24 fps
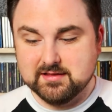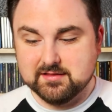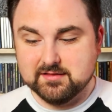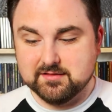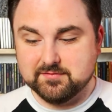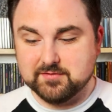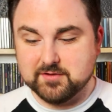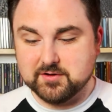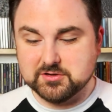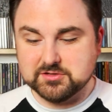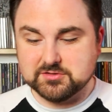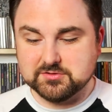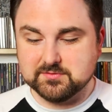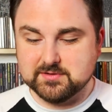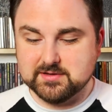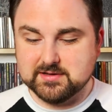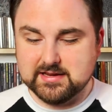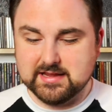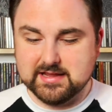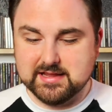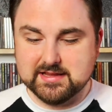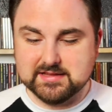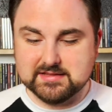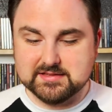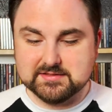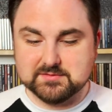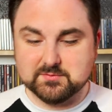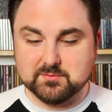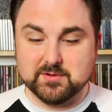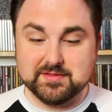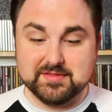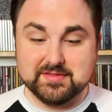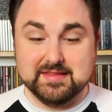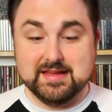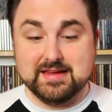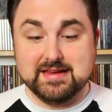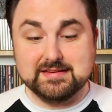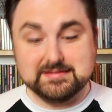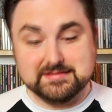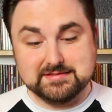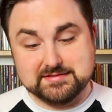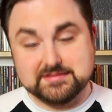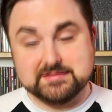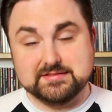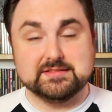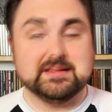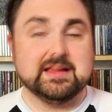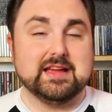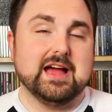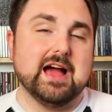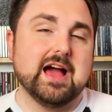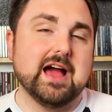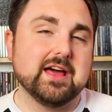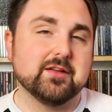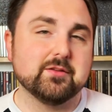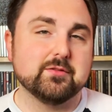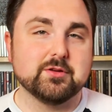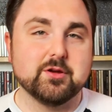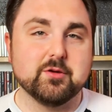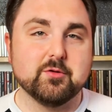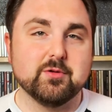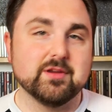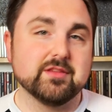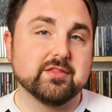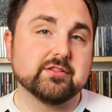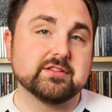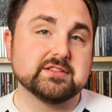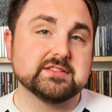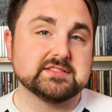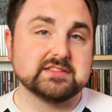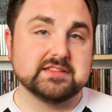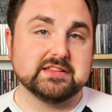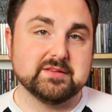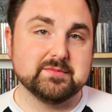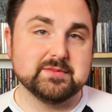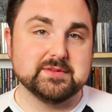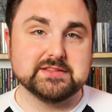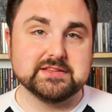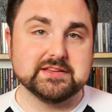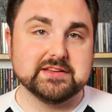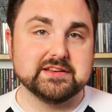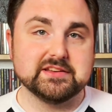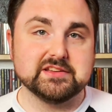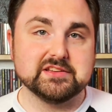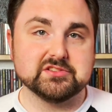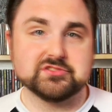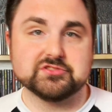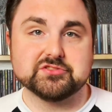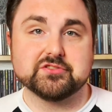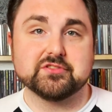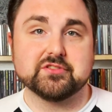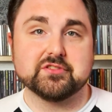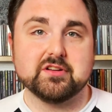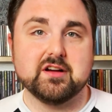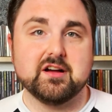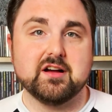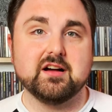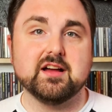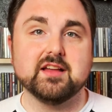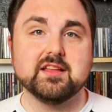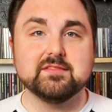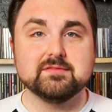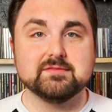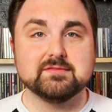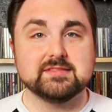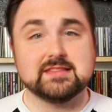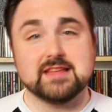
The first one is I don't know whether it's limited edition or not.